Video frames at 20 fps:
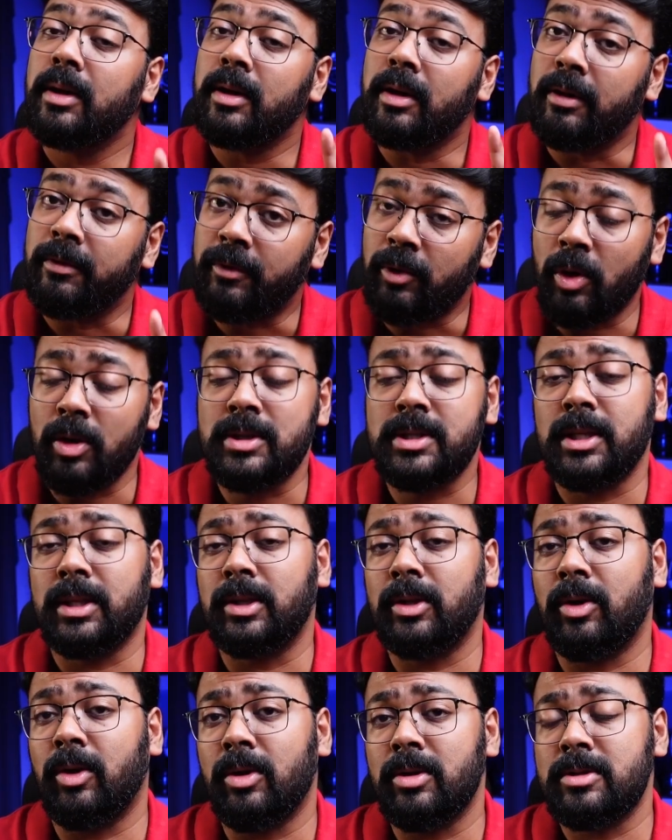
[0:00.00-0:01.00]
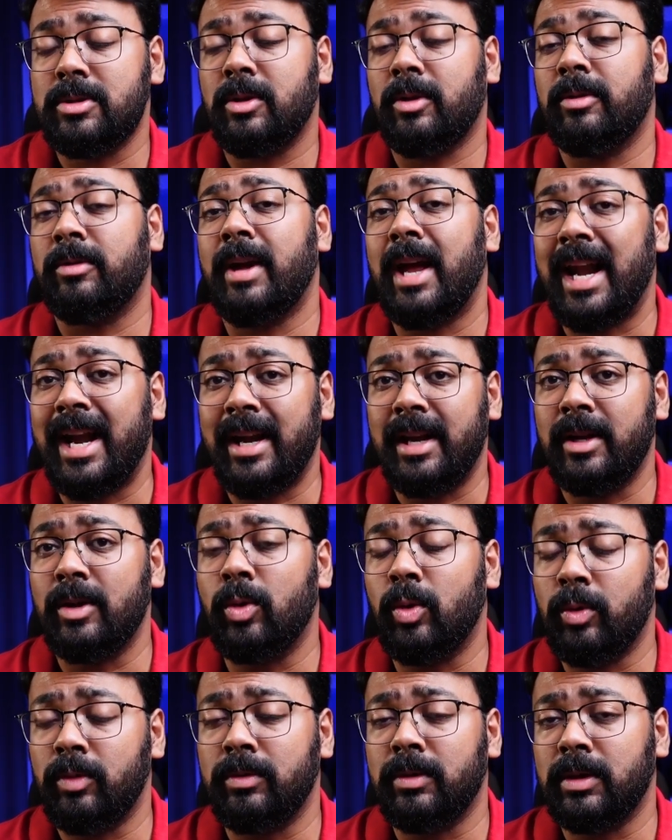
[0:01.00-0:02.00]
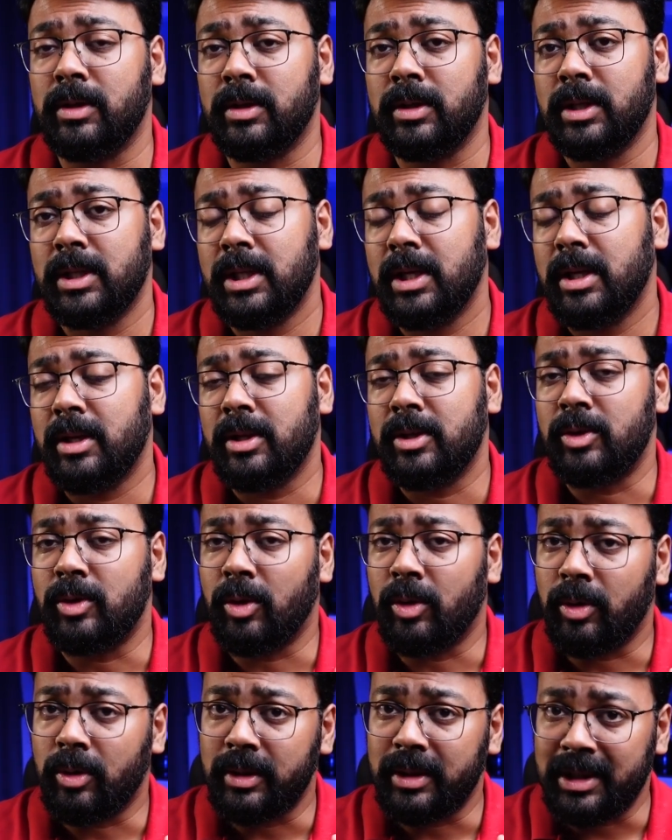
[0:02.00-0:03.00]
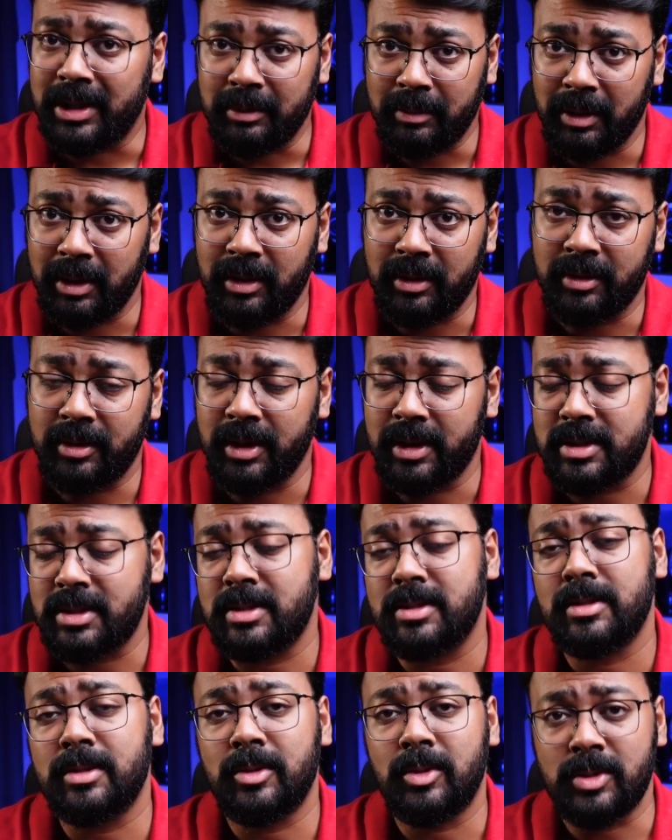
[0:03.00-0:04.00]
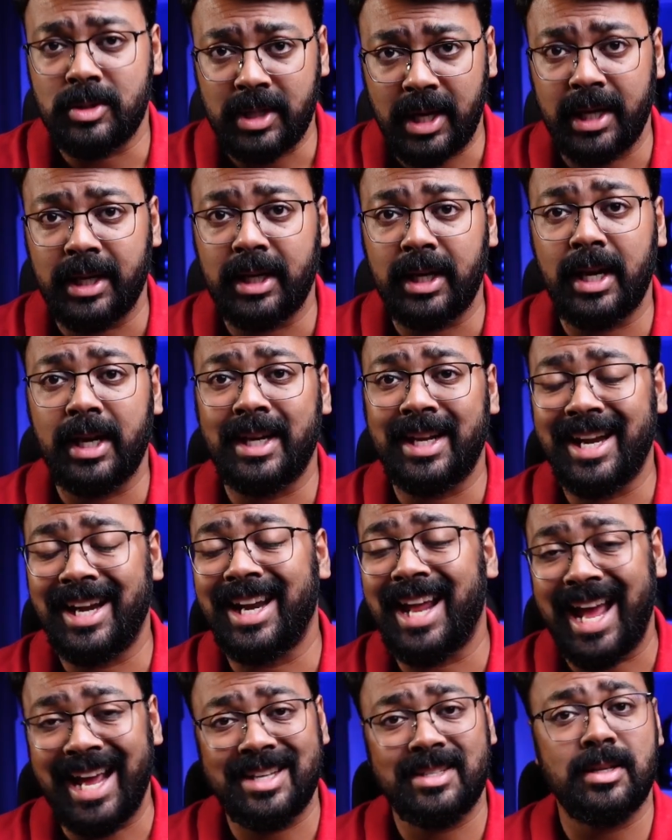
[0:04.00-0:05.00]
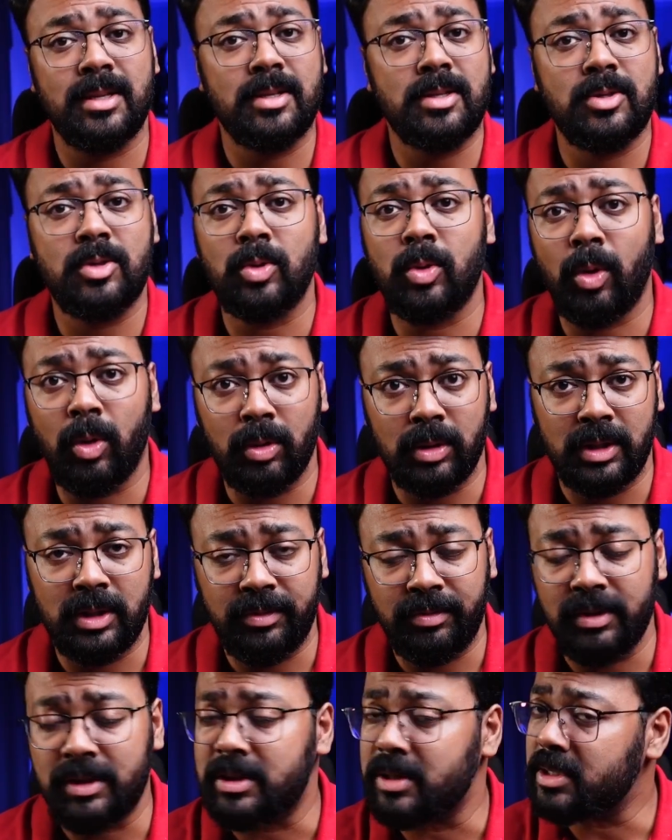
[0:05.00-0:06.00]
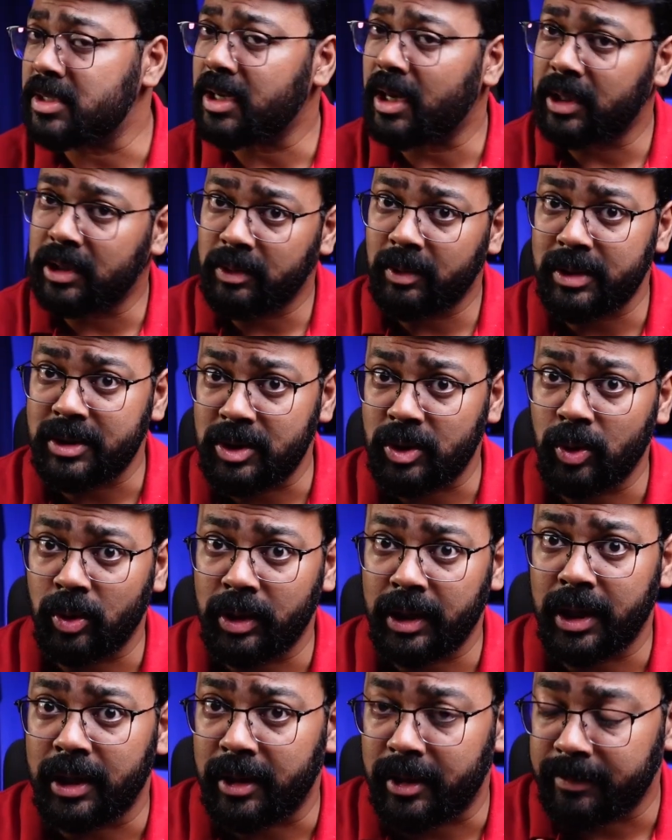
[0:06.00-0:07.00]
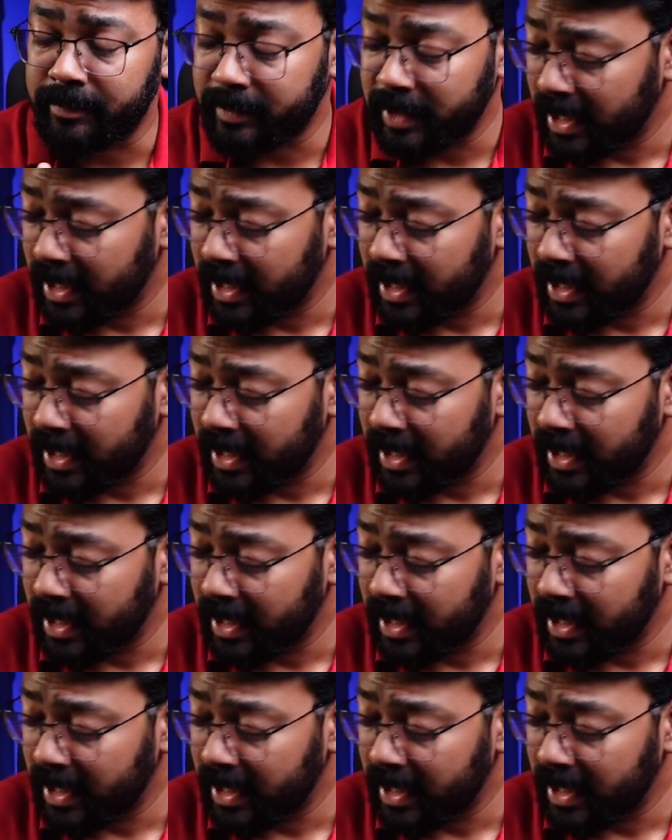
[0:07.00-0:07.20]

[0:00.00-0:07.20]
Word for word: Of course, at the cost of handing over your email address to sign in and get access to all these features. Otherwise, you don't get it.